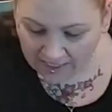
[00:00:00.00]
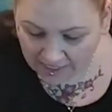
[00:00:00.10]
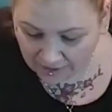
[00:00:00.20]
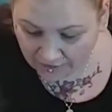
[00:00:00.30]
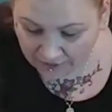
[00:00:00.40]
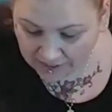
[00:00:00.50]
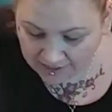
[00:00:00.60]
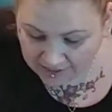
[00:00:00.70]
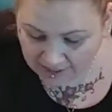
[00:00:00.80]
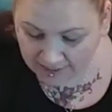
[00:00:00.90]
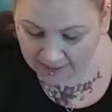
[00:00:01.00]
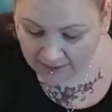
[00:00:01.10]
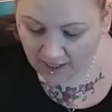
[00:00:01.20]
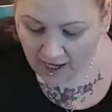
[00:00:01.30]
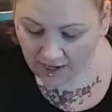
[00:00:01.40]
now you can see
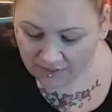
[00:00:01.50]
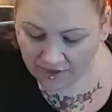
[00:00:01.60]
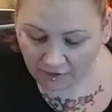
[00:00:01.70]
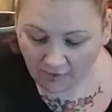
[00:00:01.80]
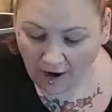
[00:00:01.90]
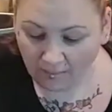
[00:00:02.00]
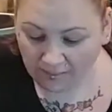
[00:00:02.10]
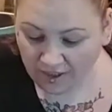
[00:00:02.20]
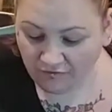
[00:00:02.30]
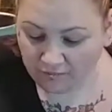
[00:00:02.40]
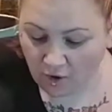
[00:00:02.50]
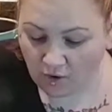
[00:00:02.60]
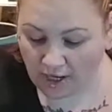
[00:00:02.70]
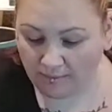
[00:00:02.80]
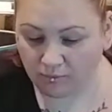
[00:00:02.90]
the ground beef
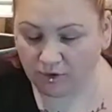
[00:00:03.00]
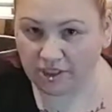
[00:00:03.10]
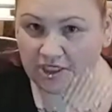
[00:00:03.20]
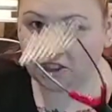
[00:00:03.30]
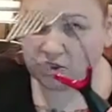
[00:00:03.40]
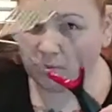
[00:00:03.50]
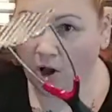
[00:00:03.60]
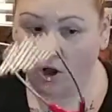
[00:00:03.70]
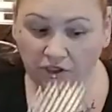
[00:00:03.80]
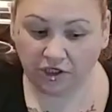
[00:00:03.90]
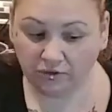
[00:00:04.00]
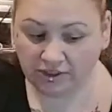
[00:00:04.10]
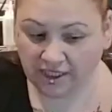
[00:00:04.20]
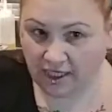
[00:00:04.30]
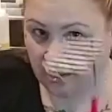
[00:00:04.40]
broke up really small
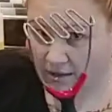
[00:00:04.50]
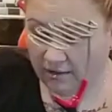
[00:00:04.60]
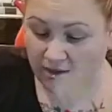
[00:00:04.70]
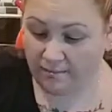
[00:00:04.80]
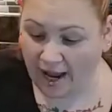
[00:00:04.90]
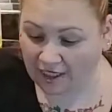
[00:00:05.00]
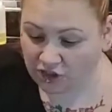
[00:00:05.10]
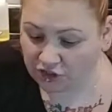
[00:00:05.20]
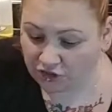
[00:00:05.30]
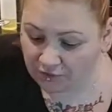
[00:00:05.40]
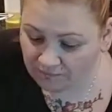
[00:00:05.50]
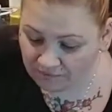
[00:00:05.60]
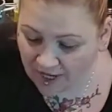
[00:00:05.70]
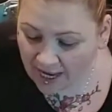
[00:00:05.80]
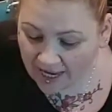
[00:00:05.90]
using the masher.
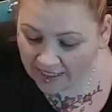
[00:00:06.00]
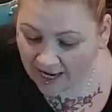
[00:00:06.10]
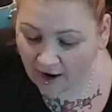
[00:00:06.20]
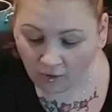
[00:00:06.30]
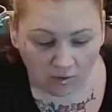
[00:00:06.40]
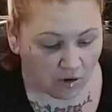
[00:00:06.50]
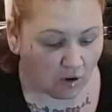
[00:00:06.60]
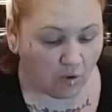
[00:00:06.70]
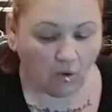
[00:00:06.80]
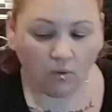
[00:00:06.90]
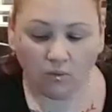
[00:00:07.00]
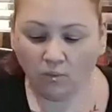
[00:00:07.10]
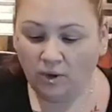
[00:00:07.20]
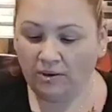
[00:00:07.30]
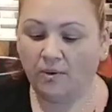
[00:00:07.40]
Now,
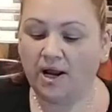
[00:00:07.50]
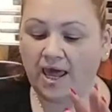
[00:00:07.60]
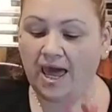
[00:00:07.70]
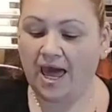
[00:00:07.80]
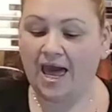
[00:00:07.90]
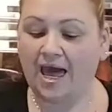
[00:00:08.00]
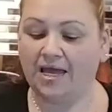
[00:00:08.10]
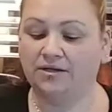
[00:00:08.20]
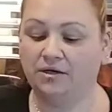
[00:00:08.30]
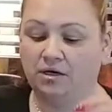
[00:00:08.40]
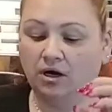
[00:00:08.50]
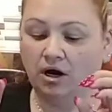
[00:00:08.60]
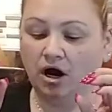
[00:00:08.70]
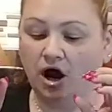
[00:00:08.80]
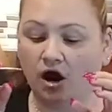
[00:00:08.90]
we want to add
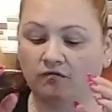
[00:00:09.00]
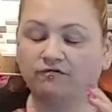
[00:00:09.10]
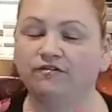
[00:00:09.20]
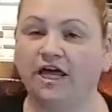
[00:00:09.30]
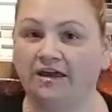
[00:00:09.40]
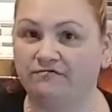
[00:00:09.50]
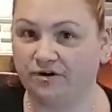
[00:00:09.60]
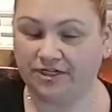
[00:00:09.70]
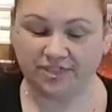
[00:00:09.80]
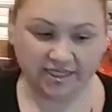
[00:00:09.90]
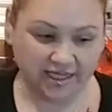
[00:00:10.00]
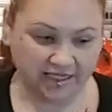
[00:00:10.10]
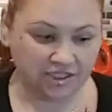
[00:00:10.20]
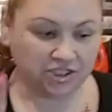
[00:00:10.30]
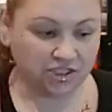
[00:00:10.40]
our flavoring to
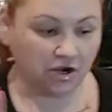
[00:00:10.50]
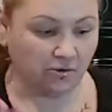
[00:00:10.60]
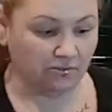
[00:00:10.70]
this. So,